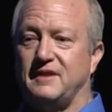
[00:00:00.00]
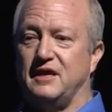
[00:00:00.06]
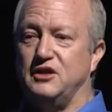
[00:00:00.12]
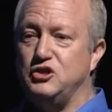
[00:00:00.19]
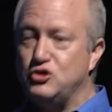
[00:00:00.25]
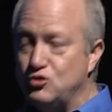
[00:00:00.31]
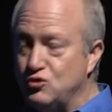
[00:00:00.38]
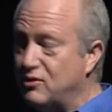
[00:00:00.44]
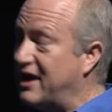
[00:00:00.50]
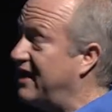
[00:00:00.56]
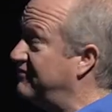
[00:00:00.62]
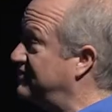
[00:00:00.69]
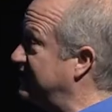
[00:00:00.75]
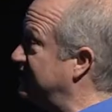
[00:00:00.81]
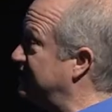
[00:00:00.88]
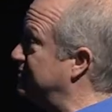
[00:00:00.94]
And you
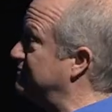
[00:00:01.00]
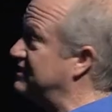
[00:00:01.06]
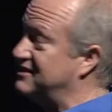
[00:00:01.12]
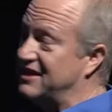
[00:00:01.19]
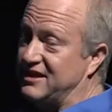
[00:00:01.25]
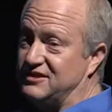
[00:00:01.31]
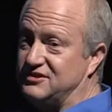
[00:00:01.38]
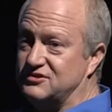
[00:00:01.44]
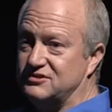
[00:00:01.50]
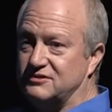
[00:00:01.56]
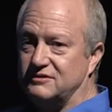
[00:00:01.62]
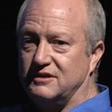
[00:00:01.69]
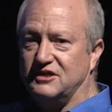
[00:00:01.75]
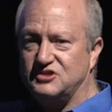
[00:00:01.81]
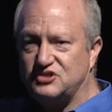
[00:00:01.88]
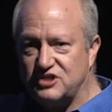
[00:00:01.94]
have to get them to taste
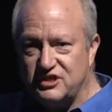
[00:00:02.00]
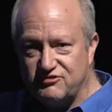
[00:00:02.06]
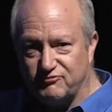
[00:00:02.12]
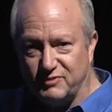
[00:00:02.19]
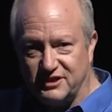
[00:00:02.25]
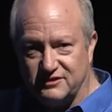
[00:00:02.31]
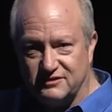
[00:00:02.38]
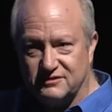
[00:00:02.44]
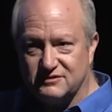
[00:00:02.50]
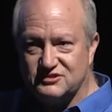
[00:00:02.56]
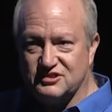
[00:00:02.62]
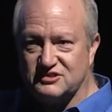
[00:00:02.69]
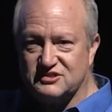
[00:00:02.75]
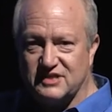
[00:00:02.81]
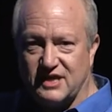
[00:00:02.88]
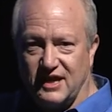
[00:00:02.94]
achievement,
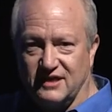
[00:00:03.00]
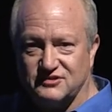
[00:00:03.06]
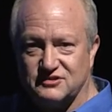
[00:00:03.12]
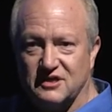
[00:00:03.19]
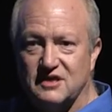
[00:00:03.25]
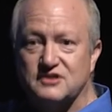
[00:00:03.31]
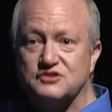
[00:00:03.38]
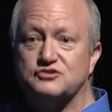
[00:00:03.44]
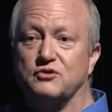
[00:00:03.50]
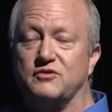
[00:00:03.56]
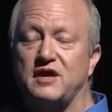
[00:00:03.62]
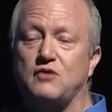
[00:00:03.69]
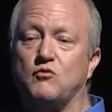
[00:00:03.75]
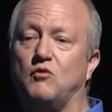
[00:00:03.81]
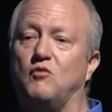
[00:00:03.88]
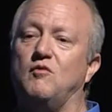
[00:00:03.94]
success. So
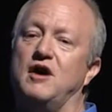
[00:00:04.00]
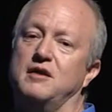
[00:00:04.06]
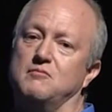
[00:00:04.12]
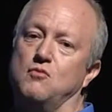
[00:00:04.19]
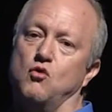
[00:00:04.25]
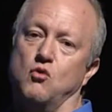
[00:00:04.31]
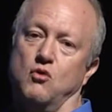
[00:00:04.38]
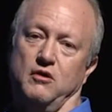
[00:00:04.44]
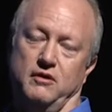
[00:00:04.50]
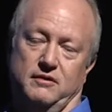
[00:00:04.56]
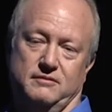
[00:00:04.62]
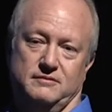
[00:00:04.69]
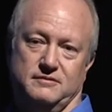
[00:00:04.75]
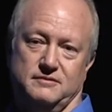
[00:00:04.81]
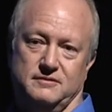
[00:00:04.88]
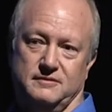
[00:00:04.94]
they will want more.
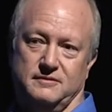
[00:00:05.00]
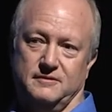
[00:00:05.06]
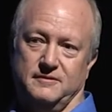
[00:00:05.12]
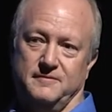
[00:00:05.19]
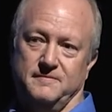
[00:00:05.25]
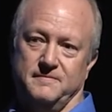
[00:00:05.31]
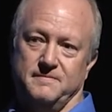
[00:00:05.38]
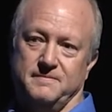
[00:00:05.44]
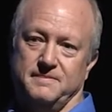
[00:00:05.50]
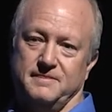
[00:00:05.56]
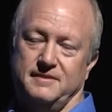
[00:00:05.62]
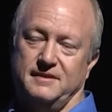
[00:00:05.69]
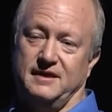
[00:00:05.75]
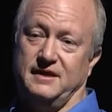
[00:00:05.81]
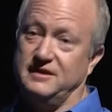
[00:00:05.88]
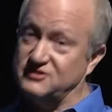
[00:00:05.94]

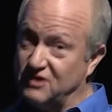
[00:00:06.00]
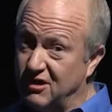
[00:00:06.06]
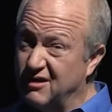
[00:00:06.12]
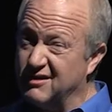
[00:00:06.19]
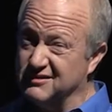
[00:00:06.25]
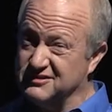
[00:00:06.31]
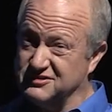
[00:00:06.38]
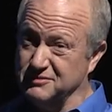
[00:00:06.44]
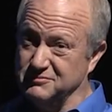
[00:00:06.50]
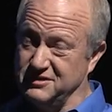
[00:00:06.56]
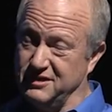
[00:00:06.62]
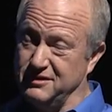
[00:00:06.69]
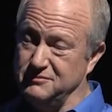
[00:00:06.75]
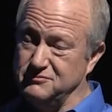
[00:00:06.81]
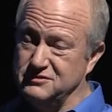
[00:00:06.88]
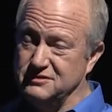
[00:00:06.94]
And it's hard
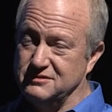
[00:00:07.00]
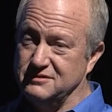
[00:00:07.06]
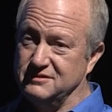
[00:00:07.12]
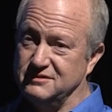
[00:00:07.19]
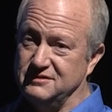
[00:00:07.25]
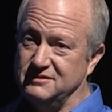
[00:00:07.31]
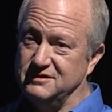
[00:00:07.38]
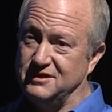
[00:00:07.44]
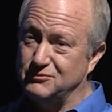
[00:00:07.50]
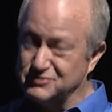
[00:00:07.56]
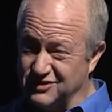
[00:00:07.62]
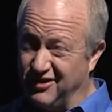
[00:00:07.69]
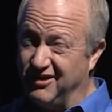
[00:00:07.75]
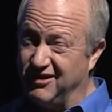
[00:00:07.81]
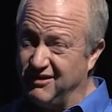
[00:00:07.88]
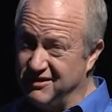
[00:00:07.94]
sometimes. It was
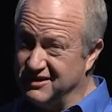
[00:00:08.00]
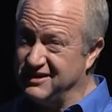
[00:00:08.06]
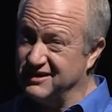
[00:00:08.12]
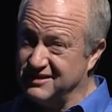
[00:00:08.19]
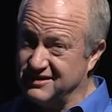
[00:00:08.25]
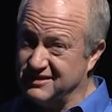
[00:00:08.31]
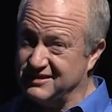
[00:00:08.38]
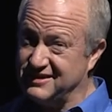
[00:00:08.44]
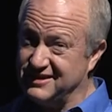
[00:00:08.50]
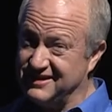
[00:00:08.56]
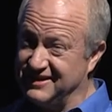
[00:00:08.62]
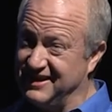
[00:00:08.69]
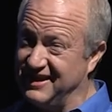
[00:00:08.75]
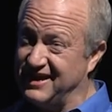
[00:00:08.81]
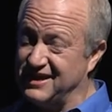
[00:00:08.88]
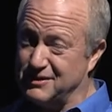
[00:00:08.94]
hard to get a
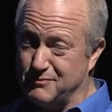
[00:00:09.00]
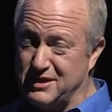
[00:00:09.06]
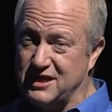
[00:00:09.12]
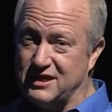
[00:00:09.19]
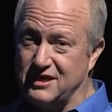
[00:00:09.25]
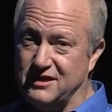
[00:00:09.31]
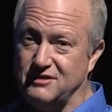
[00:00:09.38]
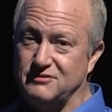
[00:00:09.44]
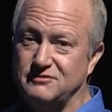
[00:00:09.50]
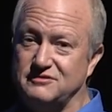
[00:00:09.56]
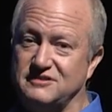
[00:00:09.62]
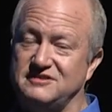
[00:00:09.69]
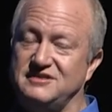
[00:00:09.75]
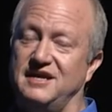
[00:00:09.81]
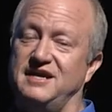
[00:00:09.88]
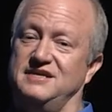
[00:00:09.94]
kid like me to
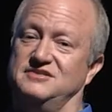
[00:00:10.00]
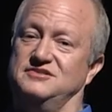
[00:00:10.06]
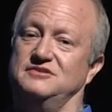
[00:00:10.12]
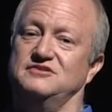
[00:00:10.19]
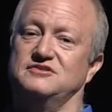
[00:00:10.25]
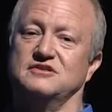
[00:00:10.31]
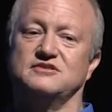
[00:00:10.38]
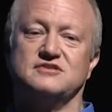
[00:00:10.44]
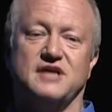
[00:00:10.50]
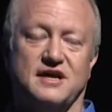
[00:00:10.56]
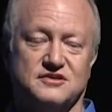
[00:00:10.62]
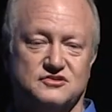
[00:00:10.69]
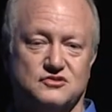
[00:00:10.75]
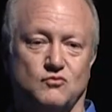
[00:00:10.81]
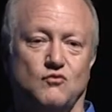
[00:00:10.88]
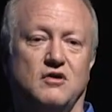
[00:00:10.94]
taste
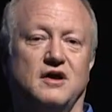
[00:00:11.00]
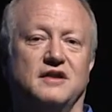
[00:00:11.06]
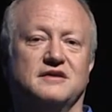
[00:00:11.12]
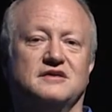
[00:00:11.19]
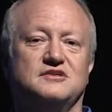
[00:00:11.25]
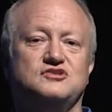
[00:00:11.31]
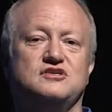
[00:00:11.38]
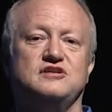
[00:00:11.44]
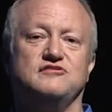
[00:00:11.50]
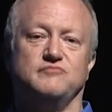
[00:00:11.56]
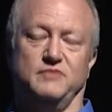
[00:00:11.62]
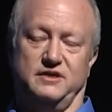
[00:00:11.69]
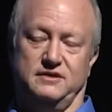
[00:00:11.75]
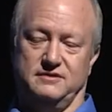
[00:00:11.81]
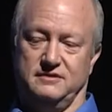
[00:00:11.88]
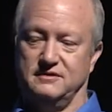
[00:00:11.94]
success, to want
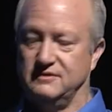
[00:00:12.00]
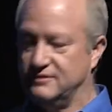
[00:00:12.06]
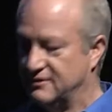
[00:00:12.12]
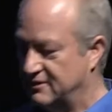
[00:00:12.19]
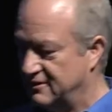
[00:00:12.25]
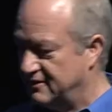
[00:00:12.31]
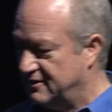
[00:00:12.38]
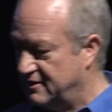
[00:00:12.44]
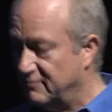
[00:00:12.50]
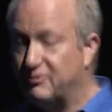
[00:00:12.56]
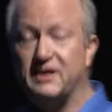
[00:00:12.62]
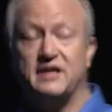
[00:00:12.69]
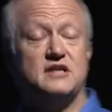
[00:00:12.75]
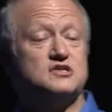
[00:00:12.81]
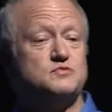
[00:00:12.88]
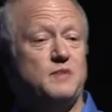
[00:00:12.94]
achievement.
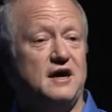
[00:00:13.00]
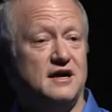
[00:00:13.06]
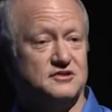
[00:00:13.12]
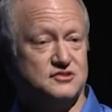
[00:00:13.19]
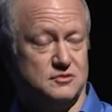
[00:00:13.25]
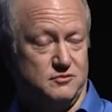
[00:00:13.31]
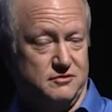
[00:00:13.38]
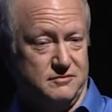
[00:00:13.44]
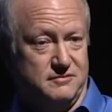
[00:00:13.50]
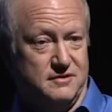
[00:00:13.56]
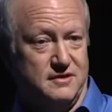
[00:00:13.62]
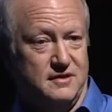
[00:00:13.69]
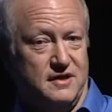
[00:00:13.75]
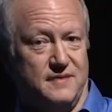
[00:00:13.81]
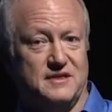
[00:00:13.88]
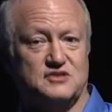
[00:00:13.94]
But it is possible.
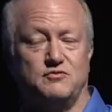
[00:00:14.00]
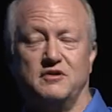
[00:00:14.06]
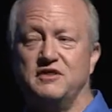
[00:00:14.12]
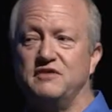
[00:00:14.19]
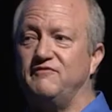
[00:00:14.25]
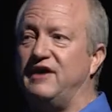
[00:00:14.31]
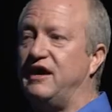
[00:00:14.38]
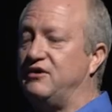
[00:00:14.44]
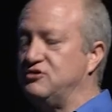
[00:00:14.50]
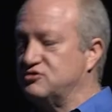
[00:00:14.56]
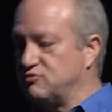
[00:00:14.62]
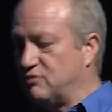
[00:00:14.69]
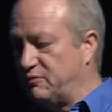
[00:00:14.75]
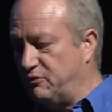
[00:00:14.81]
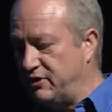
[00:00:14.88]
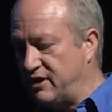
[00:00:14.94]
And that's one of the
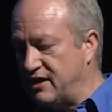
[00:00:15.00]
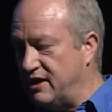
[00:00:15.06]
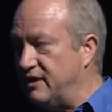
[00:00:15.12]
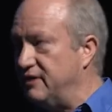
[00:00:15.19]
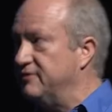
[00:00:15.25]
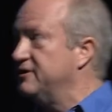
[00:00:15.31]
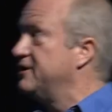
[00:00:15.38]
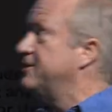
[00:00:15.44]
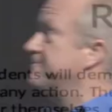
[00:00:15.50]
values we're putting in.